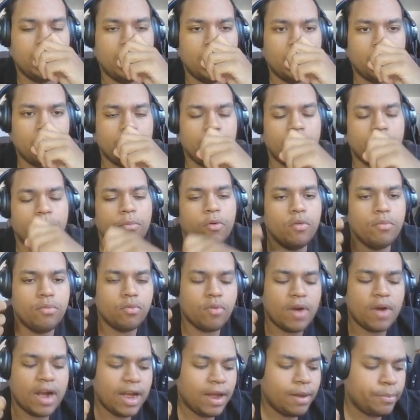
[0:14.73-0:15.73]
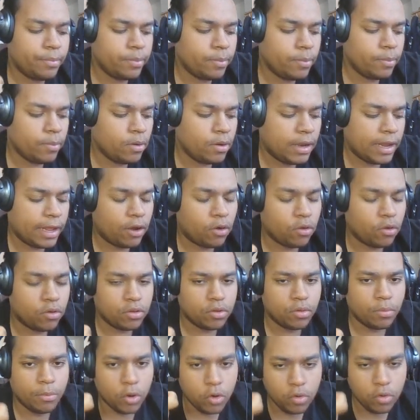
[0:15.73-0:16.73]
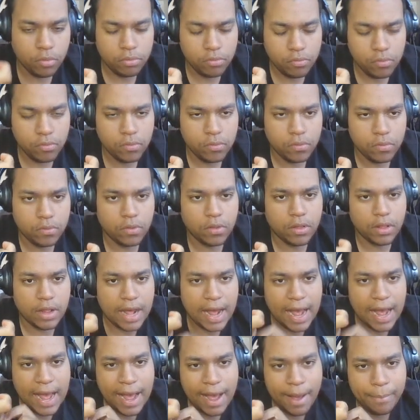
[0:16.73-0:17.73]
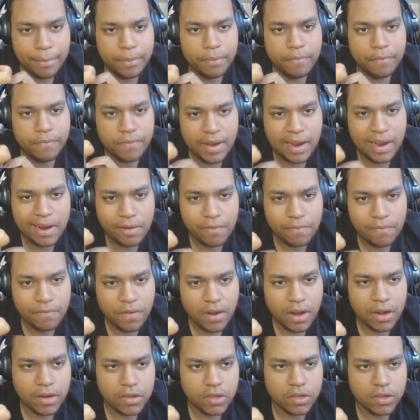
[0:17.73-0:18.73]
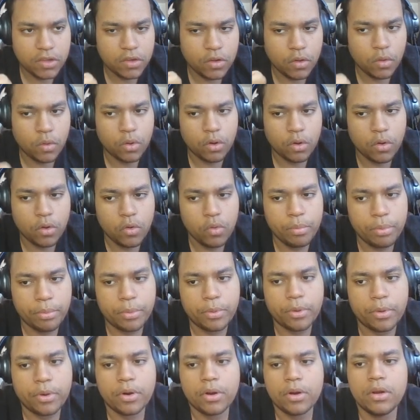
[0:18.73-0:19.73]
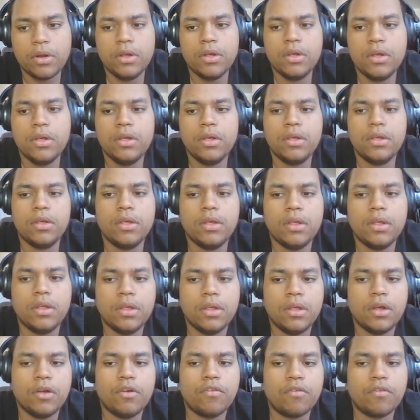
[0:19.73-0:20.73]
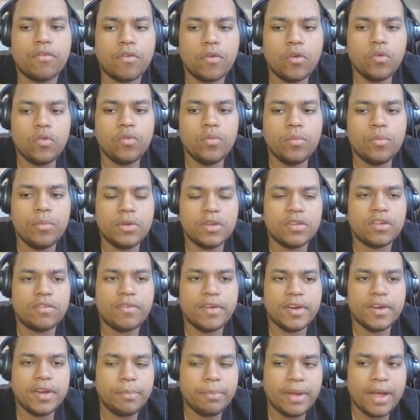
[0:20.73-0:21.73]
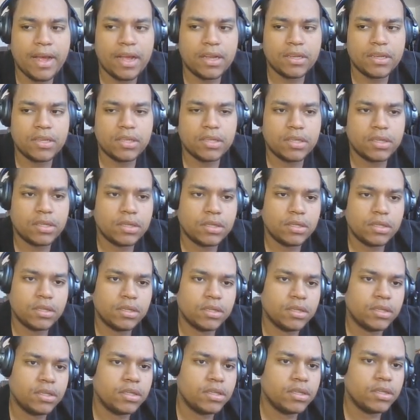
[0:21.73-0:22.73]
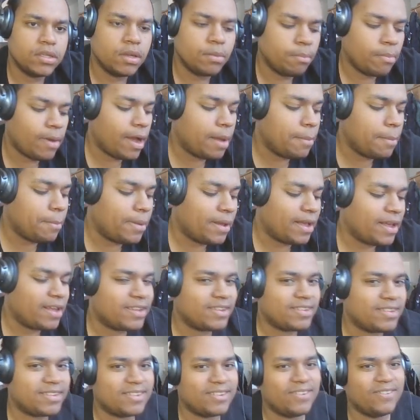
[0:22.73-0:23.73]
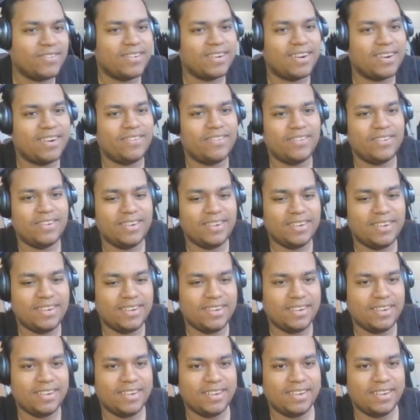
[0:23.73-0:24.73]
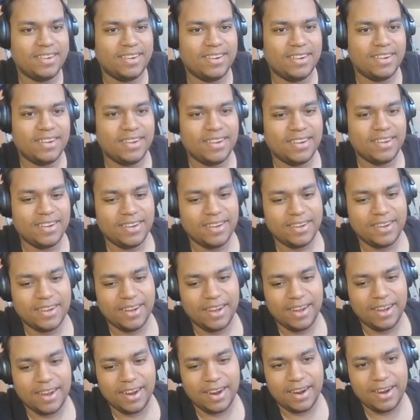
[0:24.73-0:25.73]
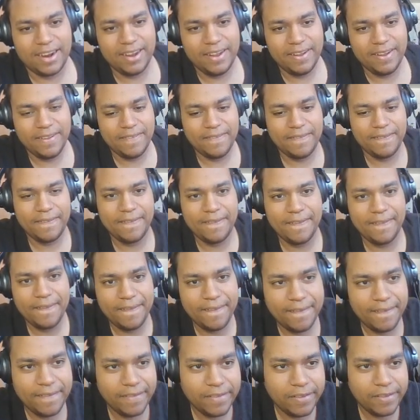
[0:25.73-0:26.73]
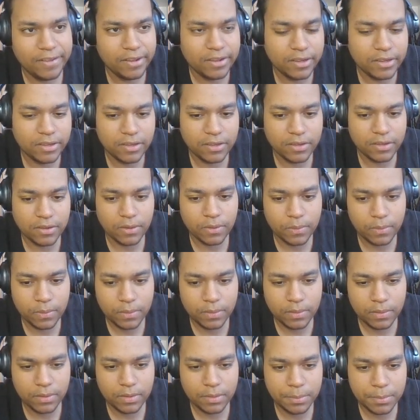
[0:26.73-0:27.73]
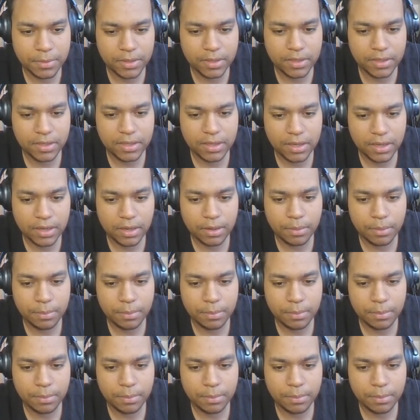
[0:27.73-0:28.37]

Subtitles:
on your mobile app. Like on your mobile, the app Firefox or Opera. Chrome is already patched. This is the bypass or whatever. Alright. So give me a second.